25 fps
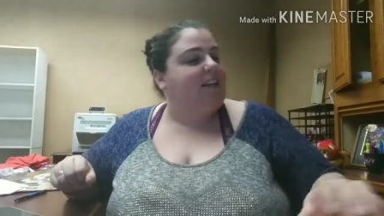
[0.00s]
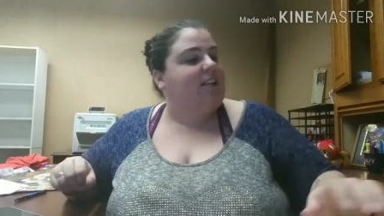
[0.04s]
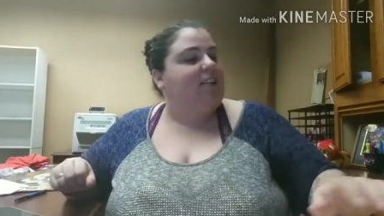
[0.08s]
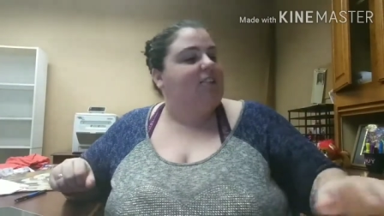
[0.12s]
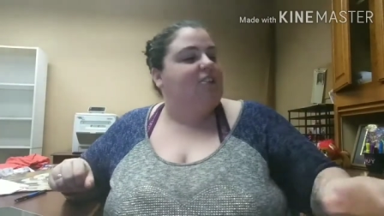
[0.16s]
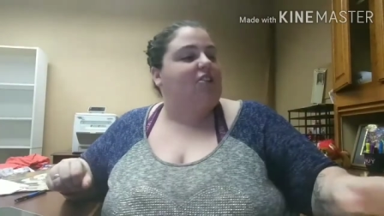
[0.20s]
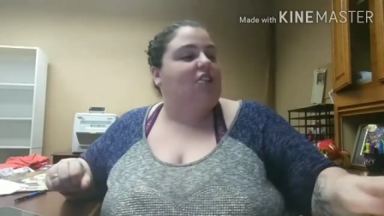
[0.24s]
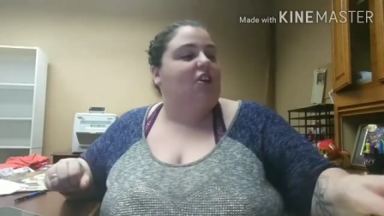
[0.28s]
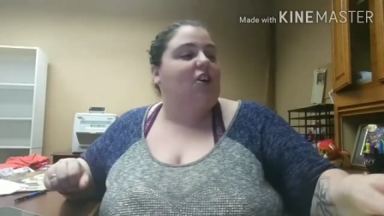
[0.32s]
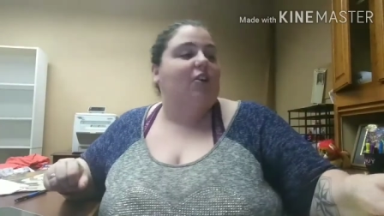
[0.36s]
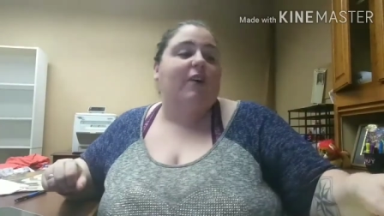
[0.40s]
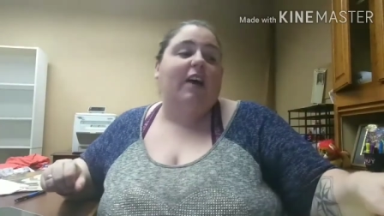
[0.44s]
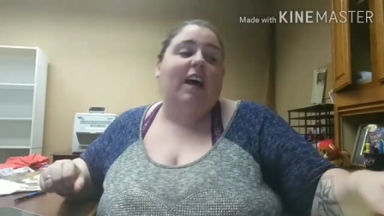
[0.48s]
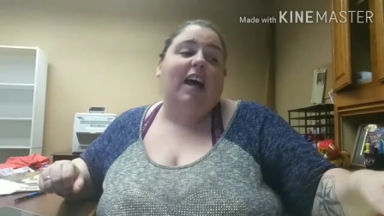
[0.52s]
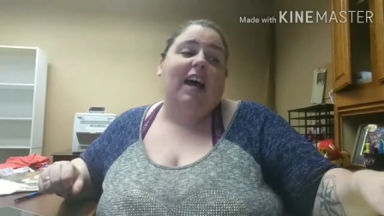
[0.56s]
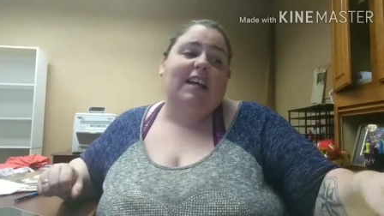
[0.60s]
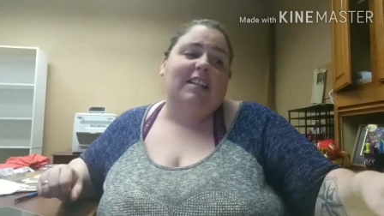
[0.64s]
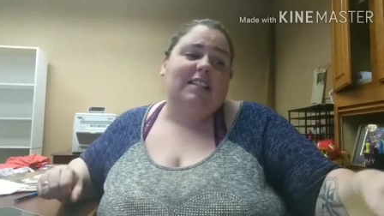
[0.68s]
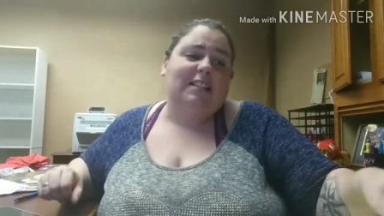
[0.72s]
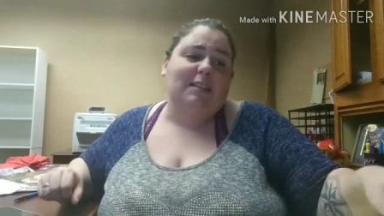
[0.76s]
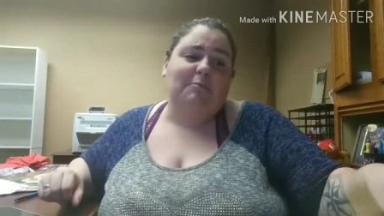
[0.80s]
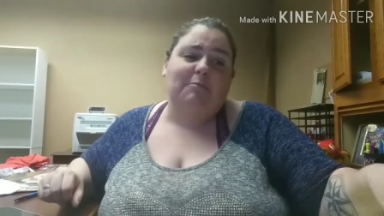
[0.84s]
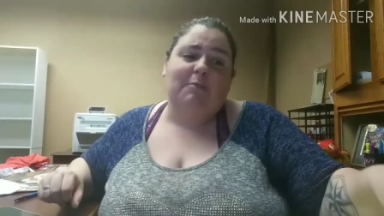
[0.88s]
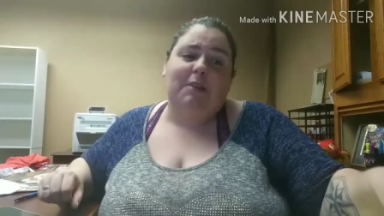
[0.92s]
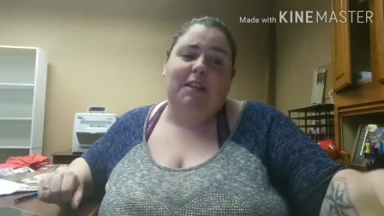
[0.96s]
So it
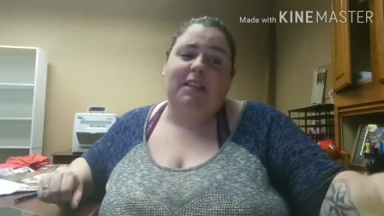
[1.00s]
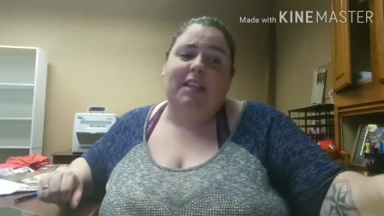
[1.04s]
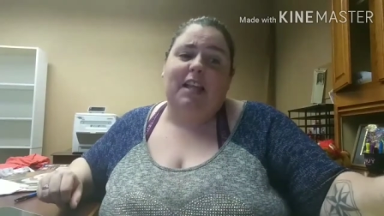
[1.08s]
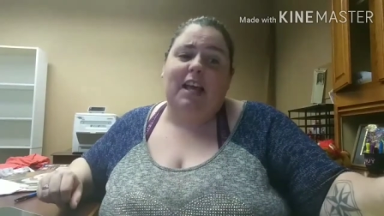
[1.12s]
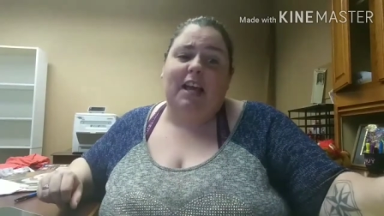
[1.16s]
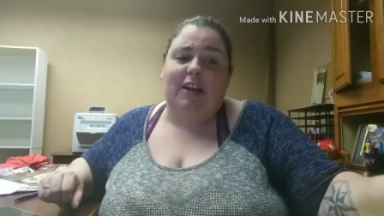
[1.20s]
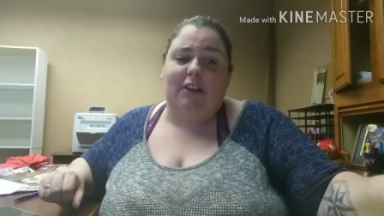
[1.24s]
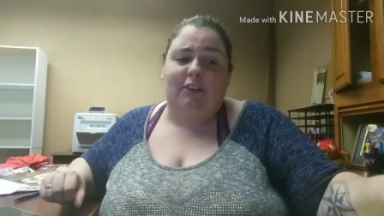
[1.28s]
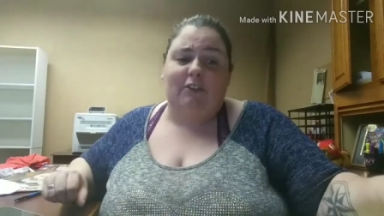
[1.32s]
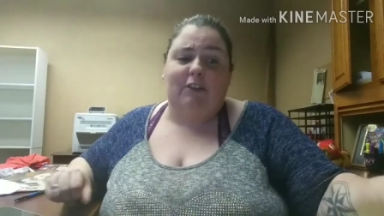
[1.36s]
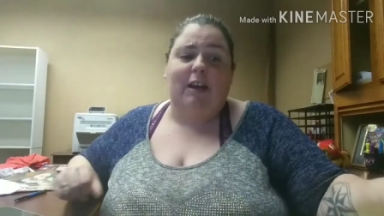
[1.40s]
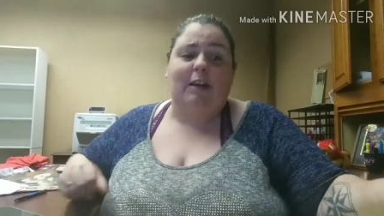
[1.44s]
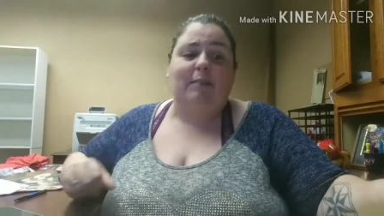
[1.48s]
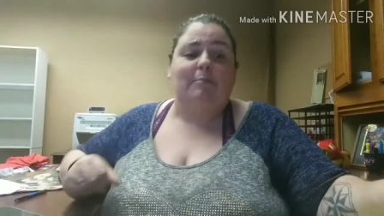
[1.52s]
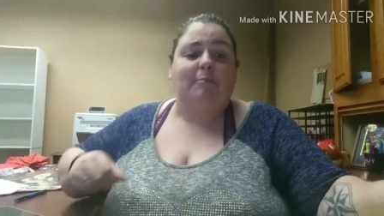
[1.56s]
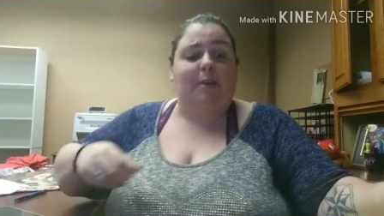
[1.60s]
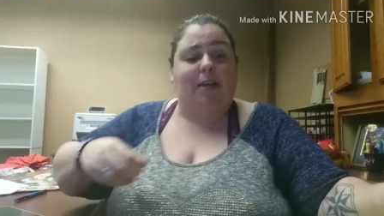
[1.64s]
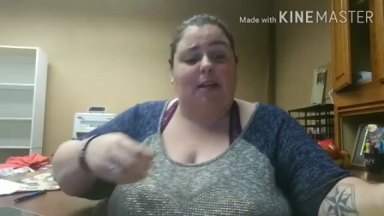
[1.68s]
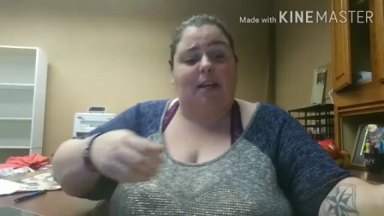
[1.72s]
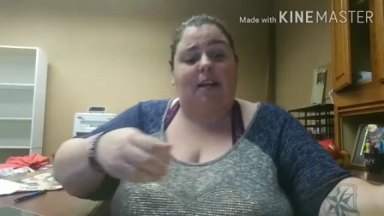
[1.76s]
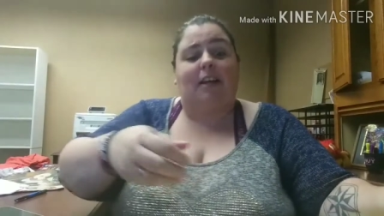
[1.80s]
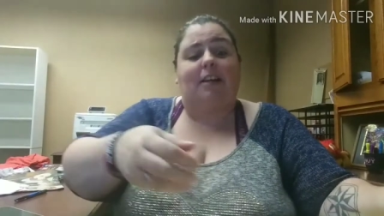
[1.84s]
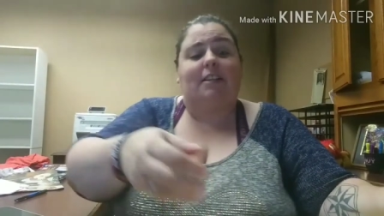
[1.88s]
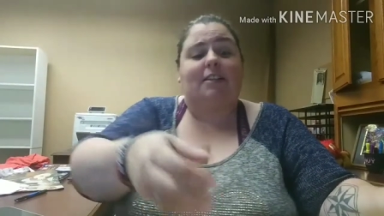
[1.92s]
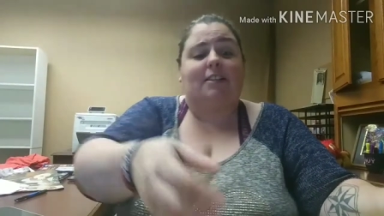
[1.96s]
hasn't been that great
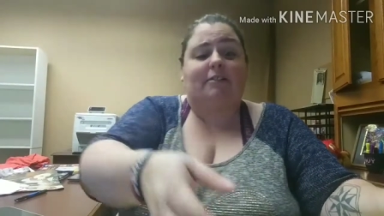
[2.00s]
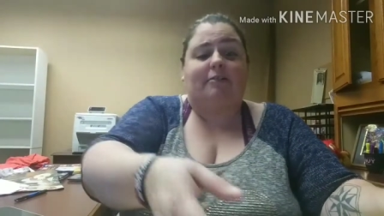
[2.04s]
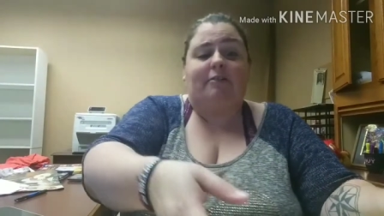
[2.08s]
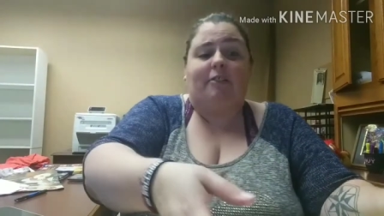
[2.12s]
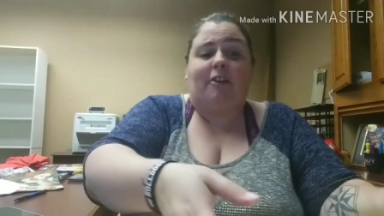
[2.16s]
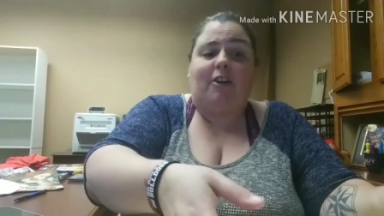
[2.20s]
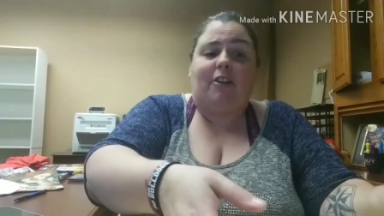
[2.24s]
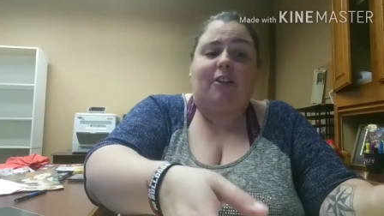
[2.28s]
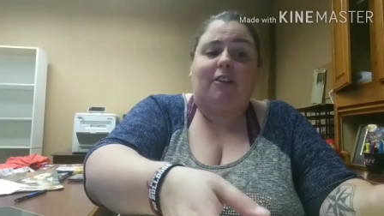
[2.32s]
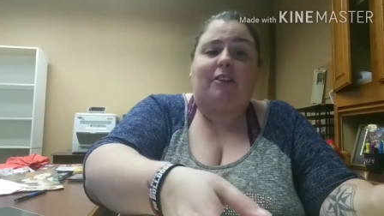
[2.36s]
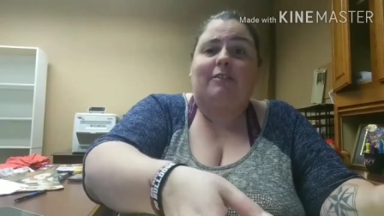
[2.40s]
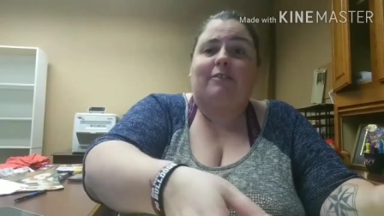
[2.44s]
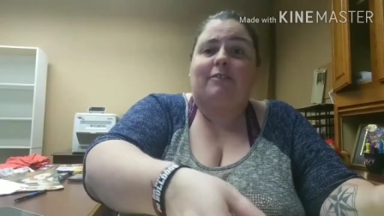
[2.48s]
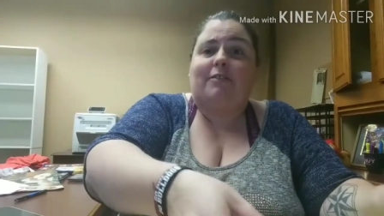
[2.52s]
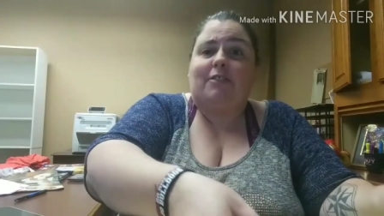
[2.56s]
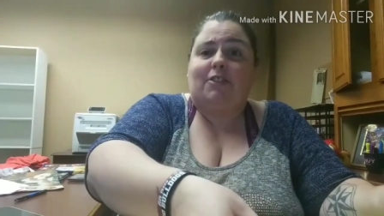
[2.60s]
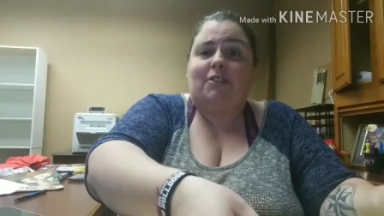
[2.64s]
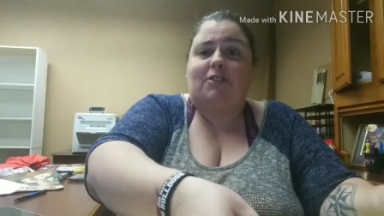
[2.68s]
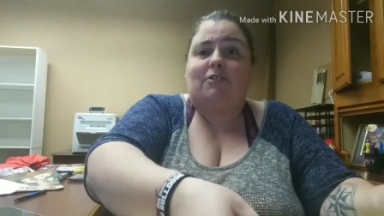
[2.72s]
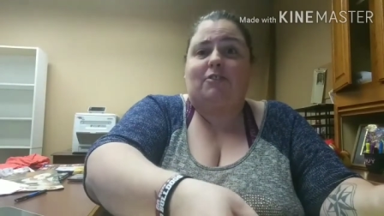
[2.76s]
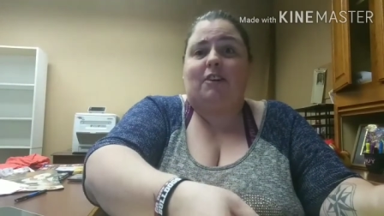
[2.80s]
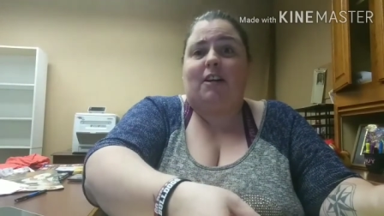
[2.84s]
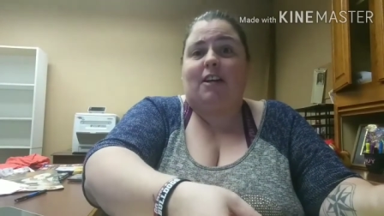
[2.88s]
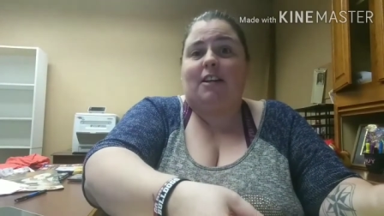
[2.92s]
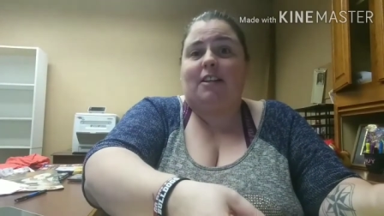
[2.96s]
because of all of the
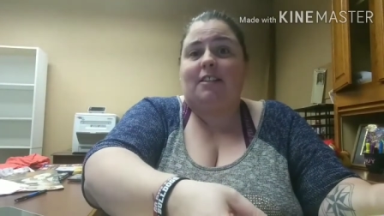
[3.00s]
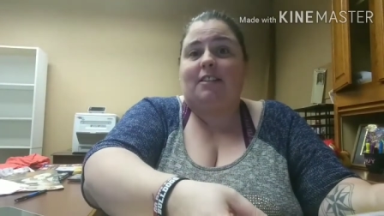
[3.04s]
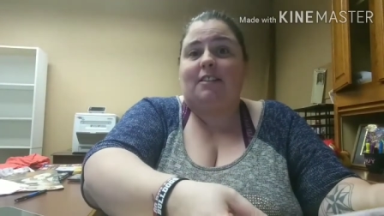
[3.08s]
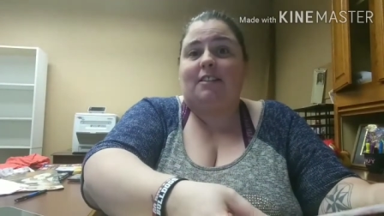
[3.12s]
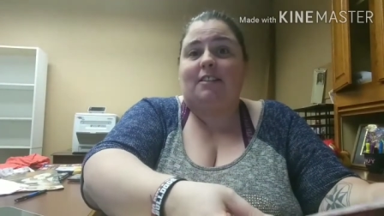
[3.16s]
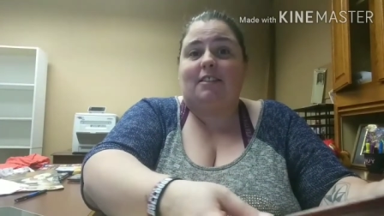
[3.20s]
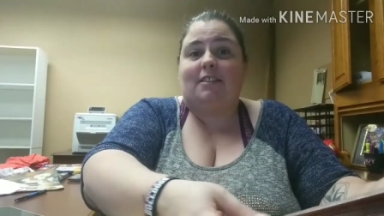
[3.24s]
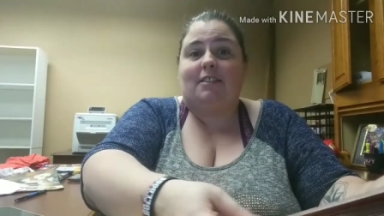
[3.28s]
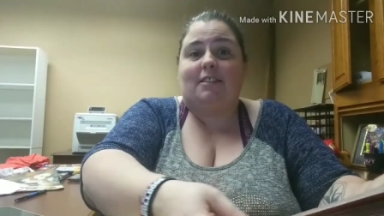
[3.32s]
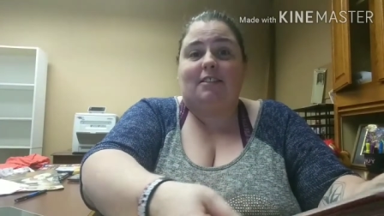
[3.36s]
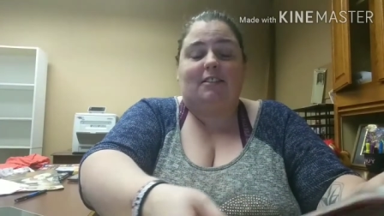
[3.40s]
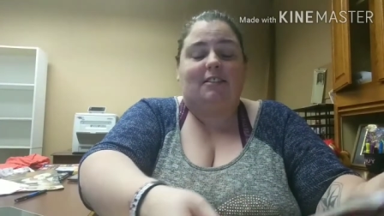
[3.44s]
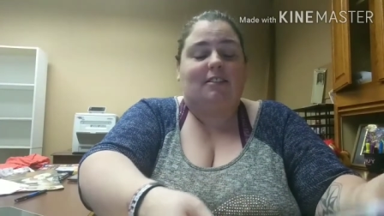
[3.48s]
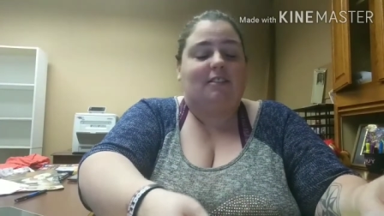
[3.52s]
stress.